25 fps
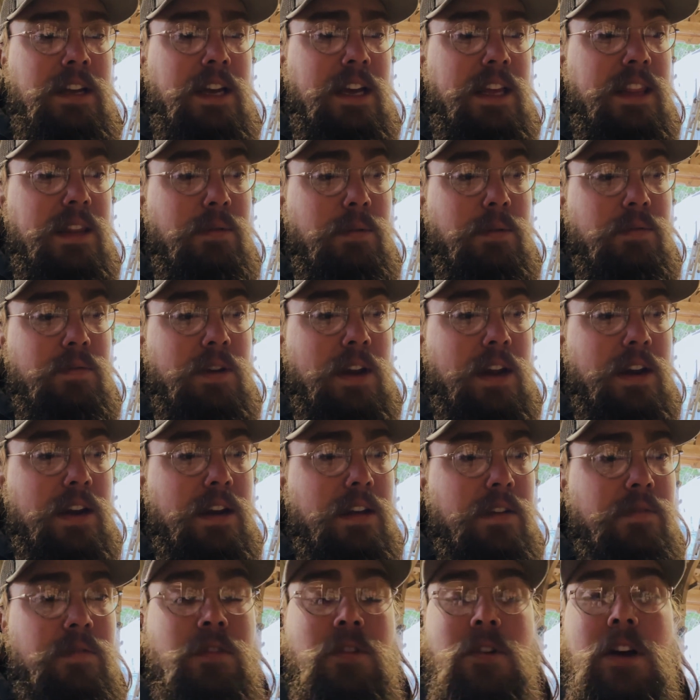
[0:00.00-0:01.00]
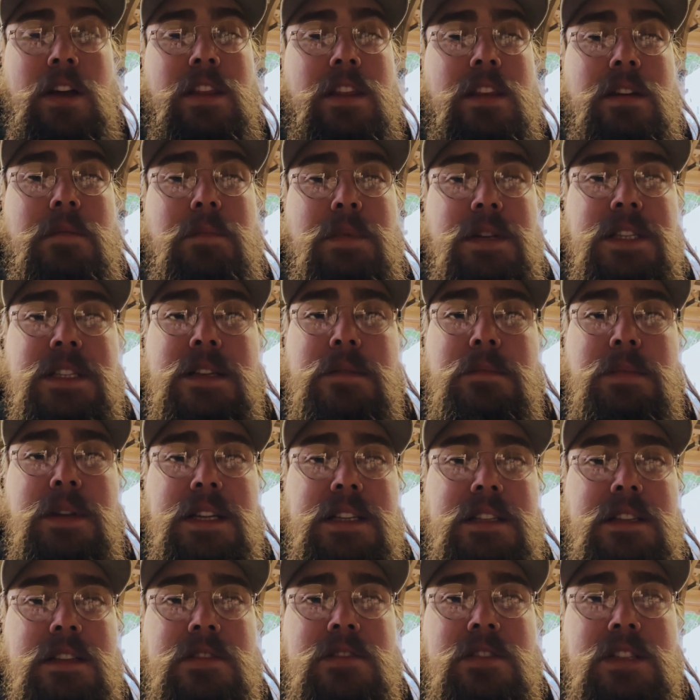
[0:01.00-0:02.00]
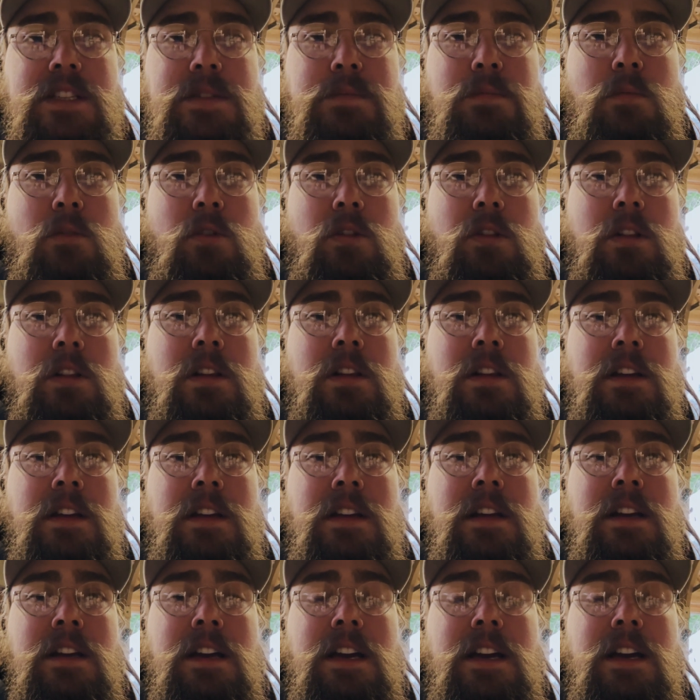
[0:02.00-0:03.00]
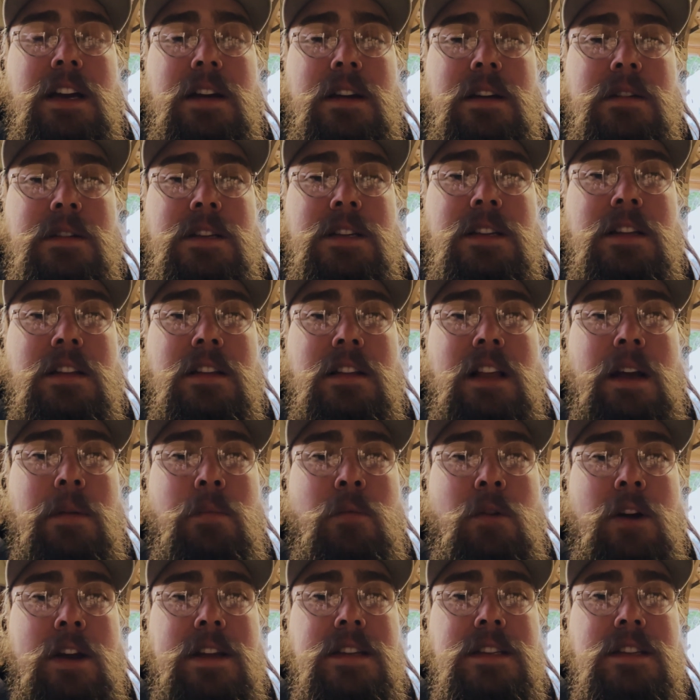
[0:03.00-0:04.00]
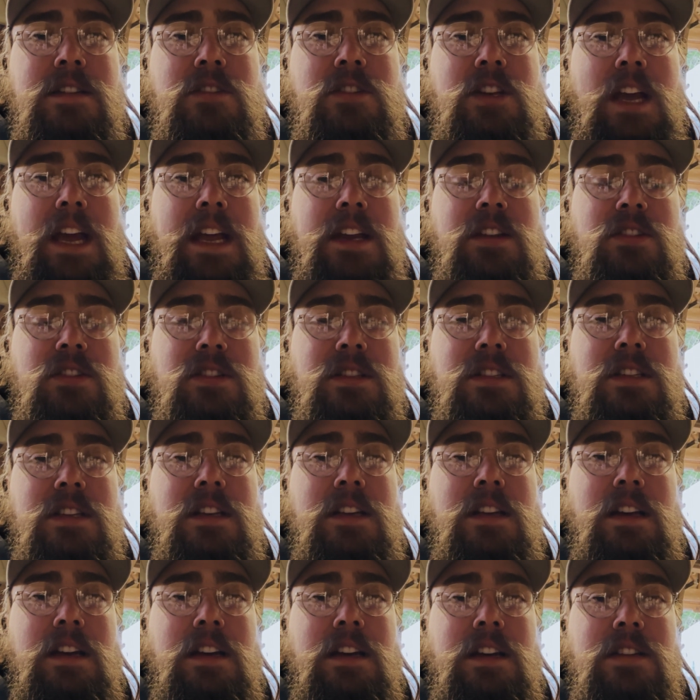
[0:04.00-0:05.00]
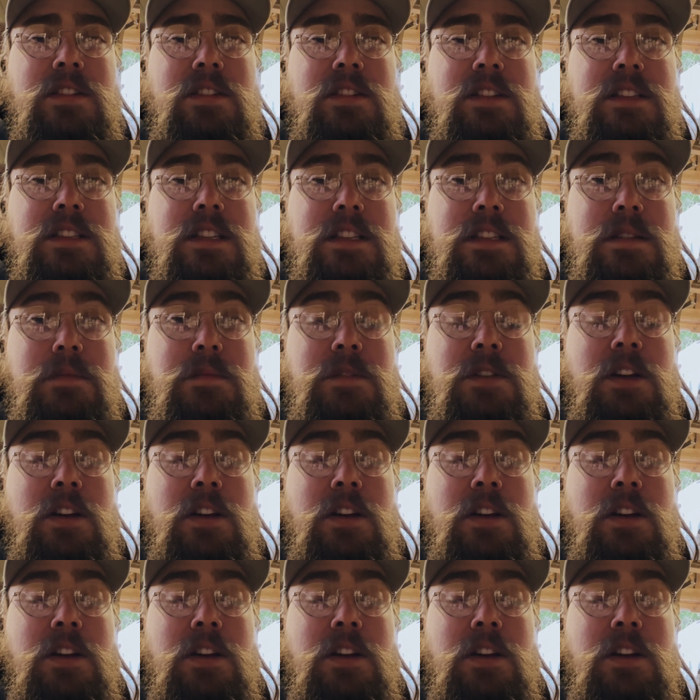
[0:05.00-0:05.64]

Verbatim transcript: And then we've done a few other bits and pieces, just small uh, little upgrades and changes uh, to the system.